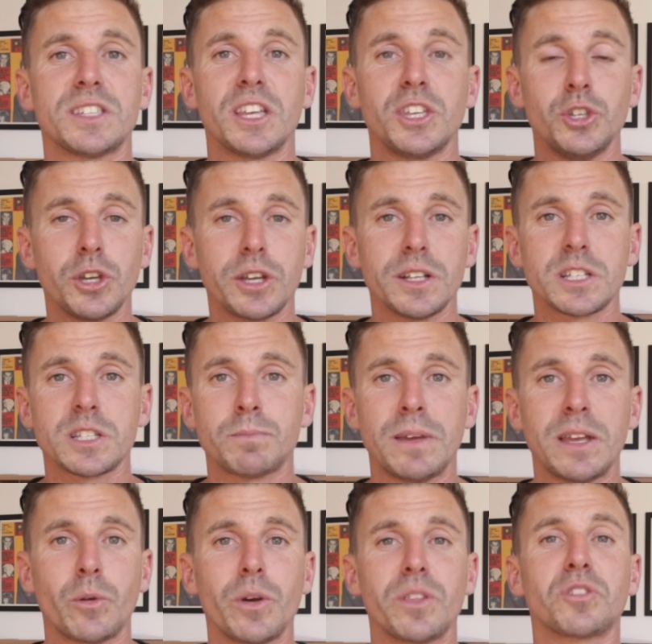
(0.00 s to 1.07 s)
that you can
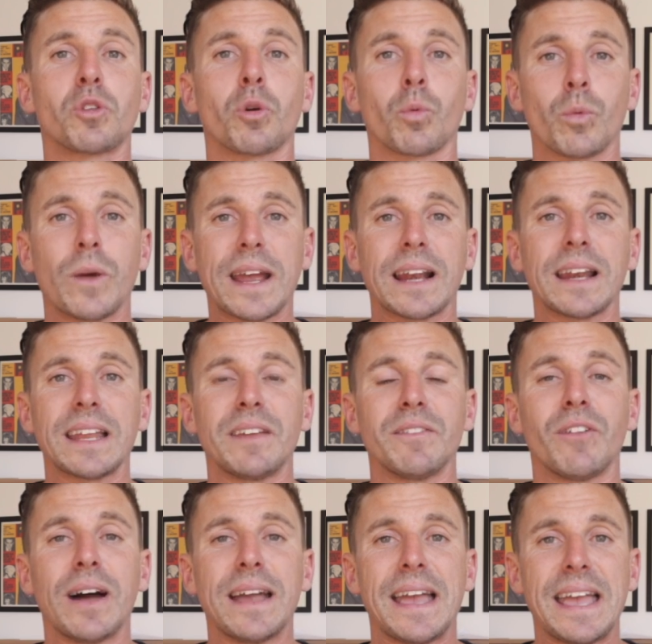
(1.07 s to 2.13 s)
speak with directly
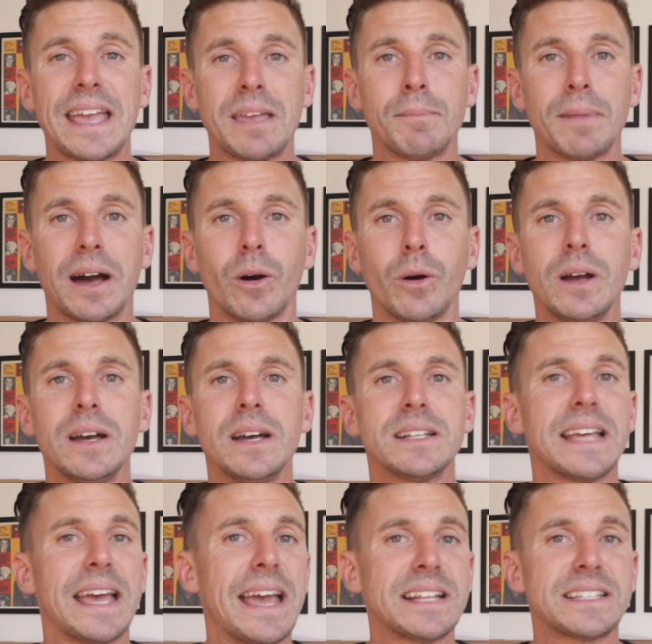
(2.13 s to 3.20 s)
via email
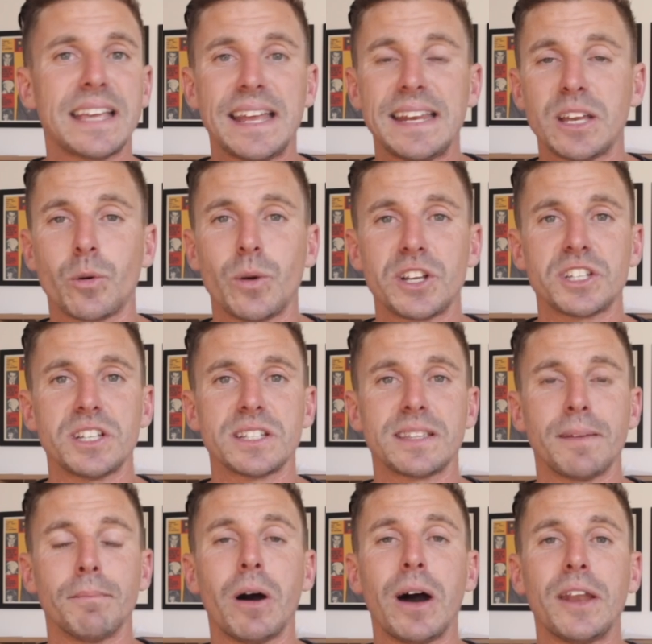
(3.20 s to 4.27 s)
to answer any questions
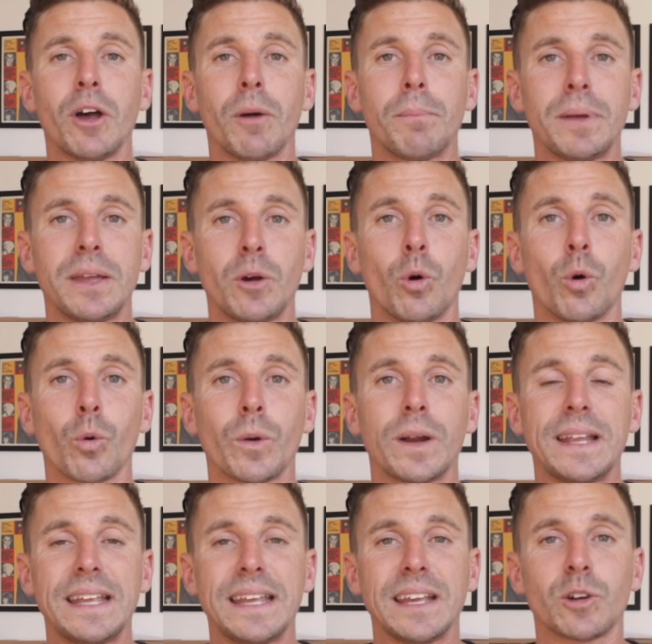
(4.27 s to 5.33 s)
that might not be
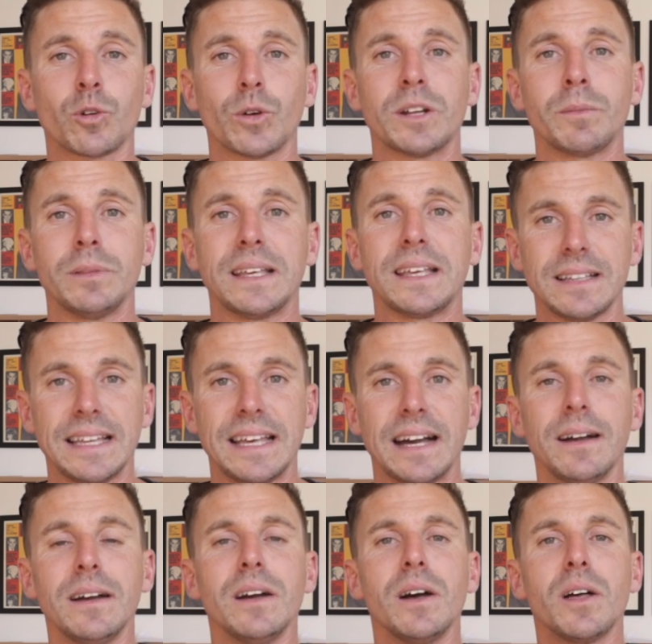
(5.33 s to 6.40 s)
already incredibly clear
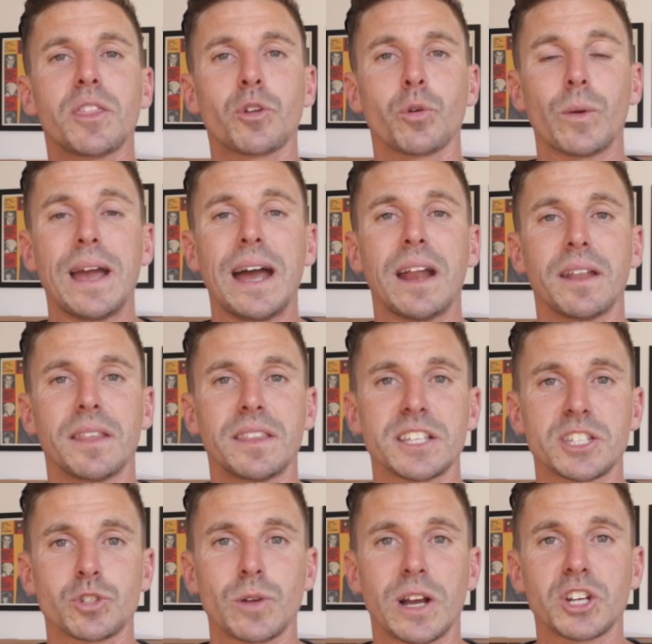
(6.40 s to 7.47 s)
throughout the
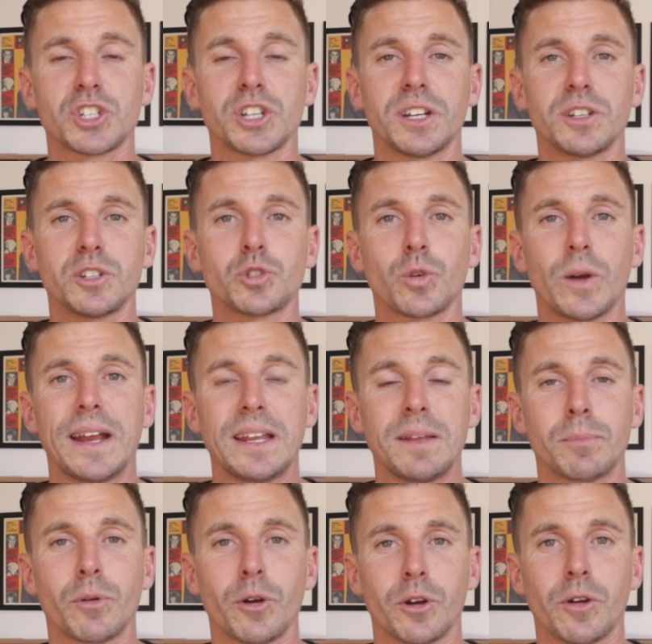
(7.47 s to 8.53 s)
structured training
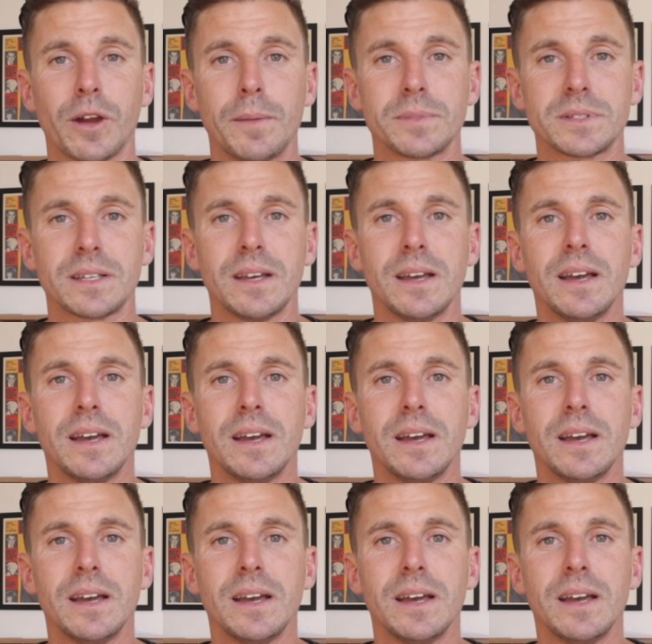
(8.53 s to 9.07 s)
programs.